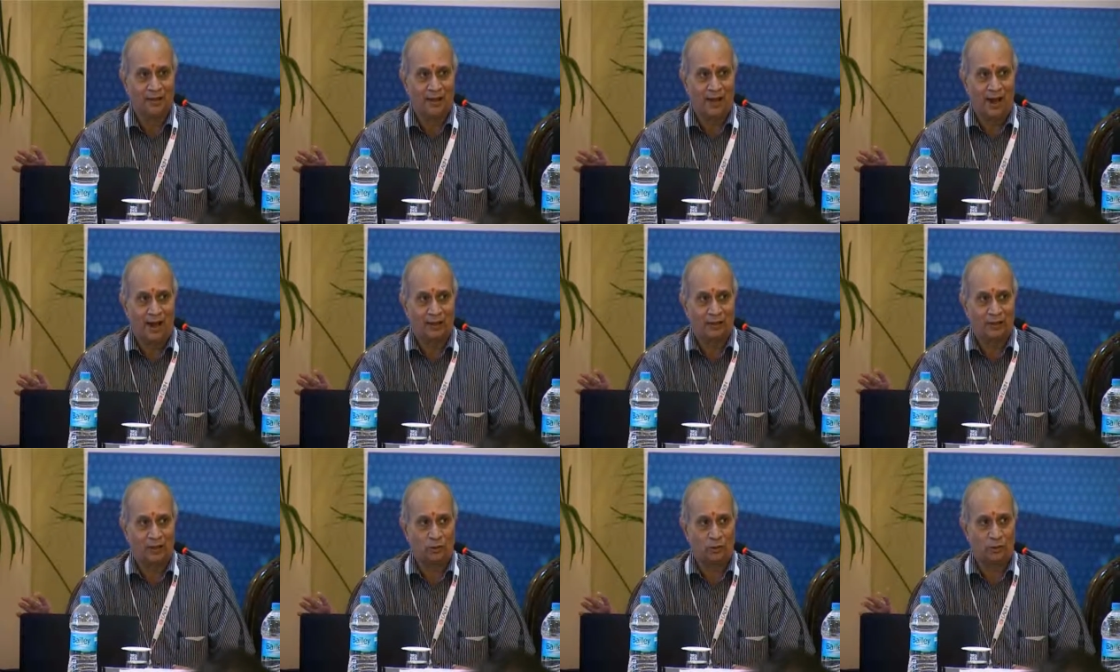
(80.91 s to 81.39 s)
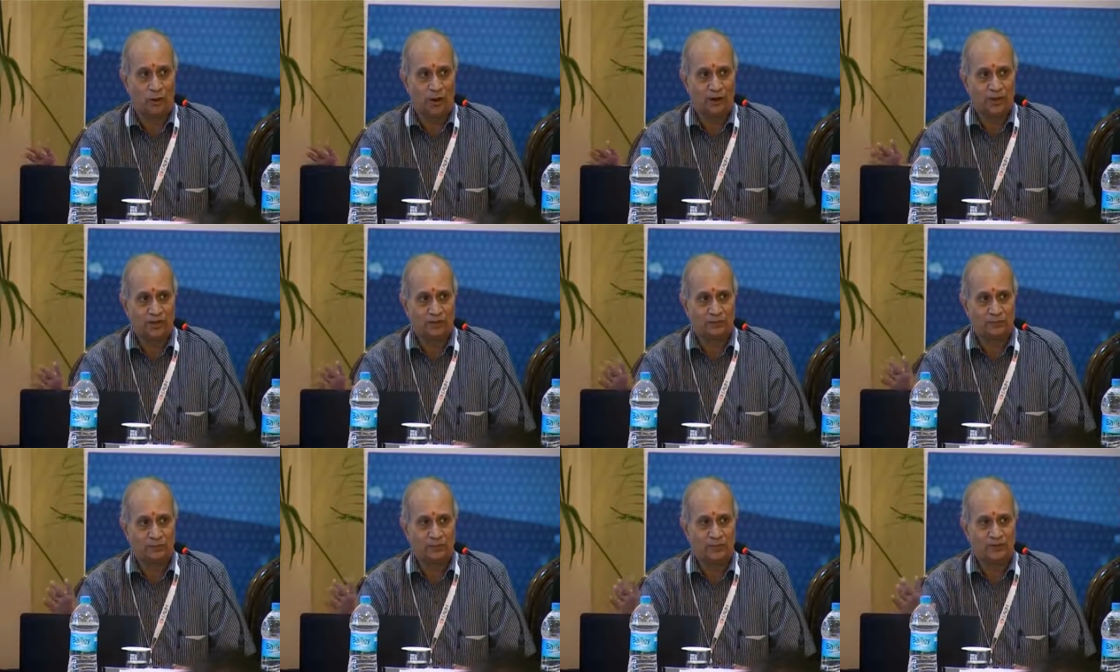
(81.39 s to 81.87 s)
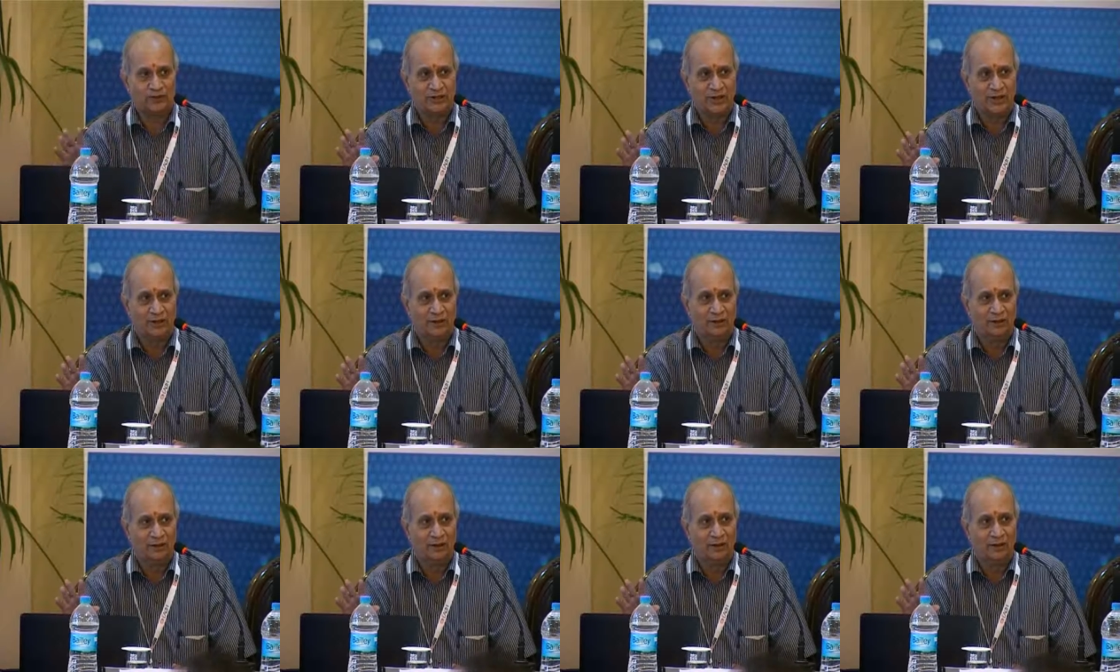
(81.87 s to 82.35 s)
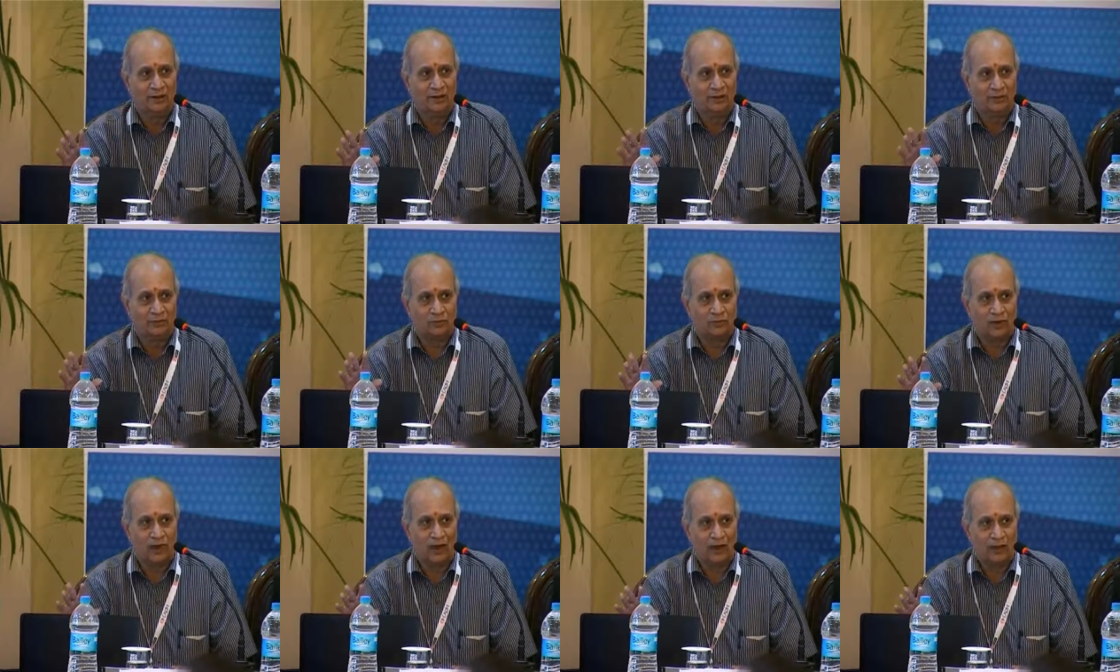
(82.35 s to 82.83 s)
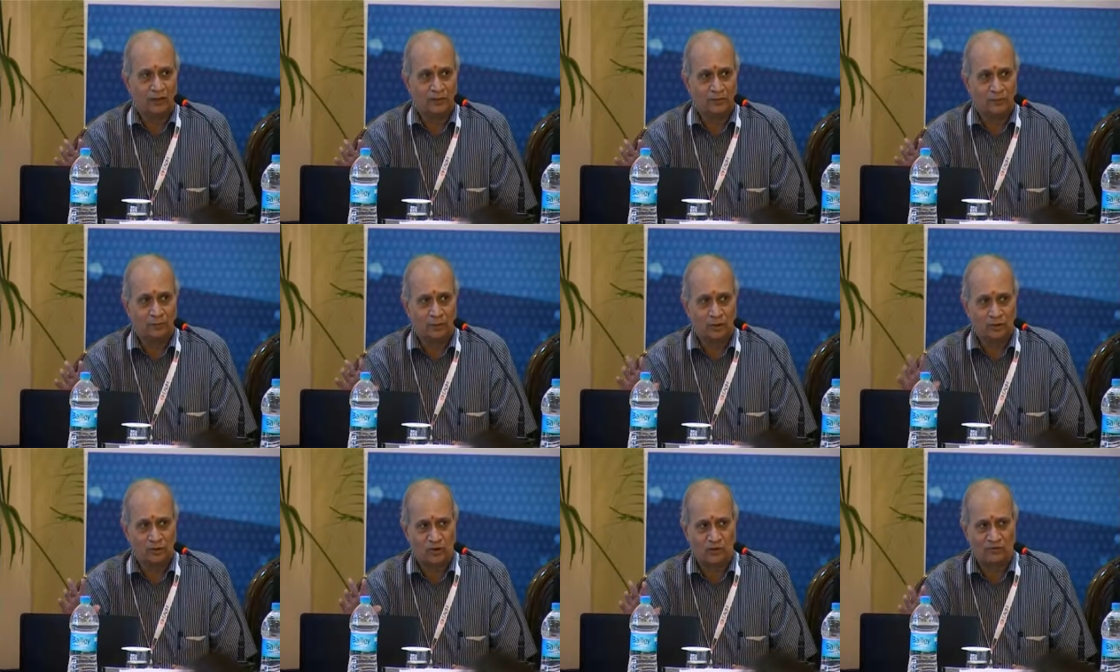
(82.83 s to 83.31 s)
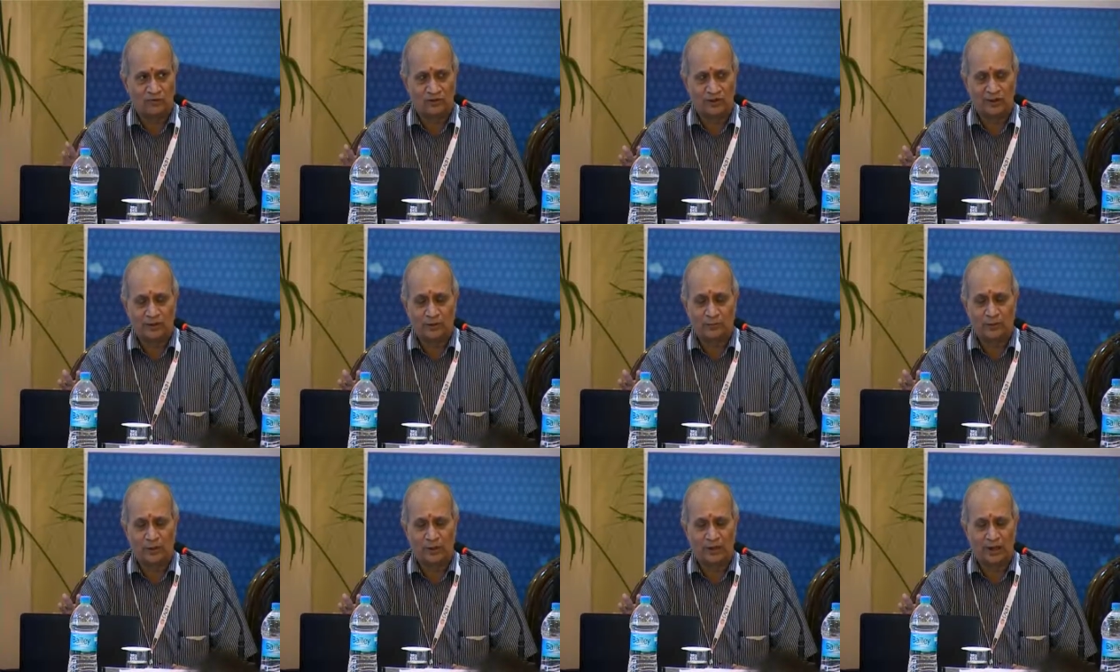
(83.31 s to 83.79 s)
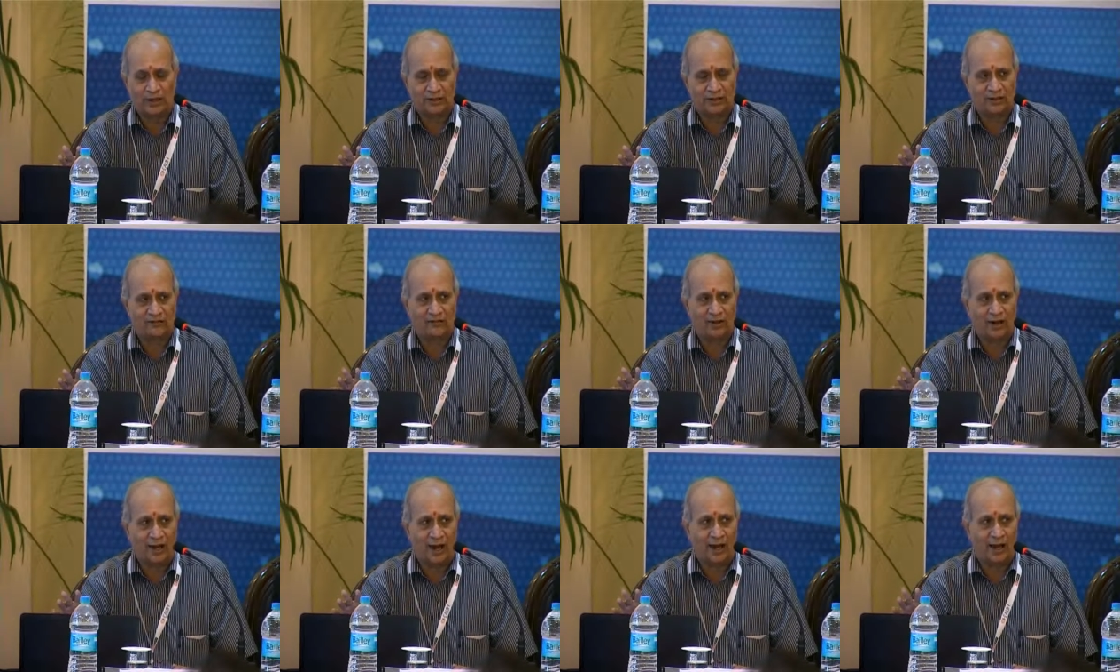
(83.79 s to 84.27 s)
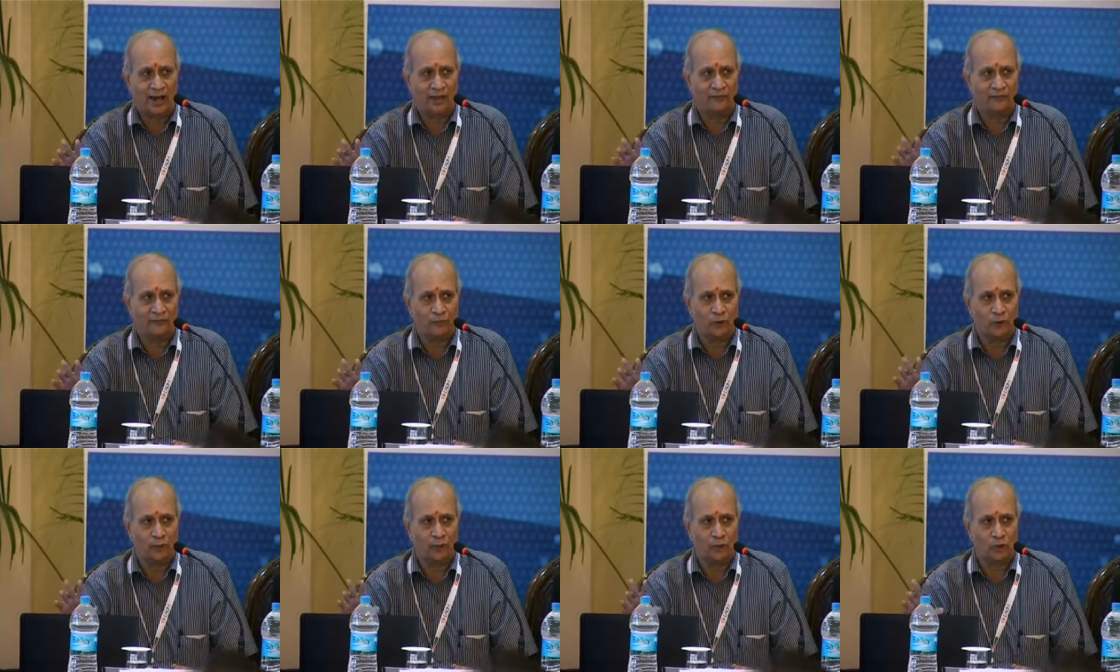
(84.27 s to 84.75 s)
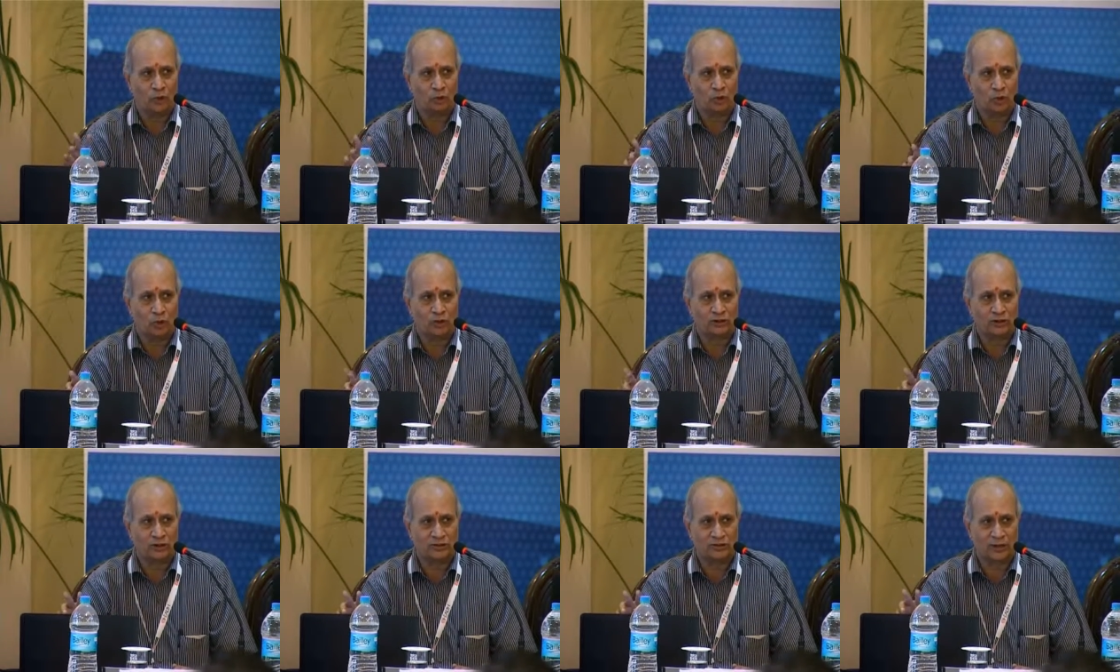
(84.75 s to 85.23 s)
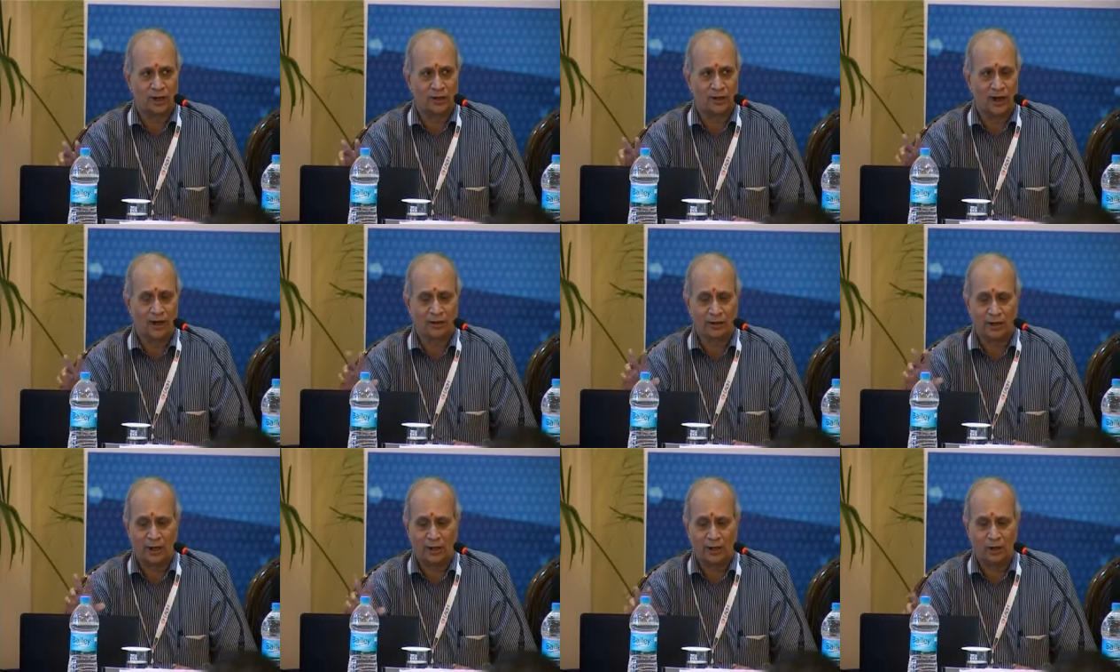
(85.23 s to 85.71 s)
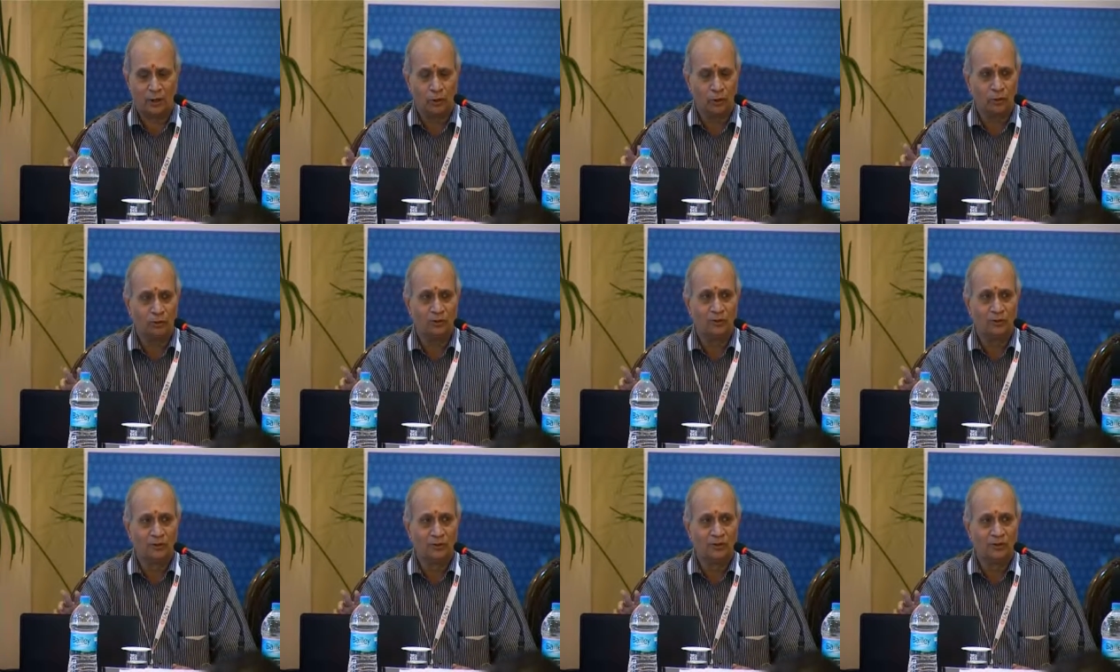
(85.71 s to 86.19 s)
I think what is missing today is most of the things because of the kind of human resources are not continuous,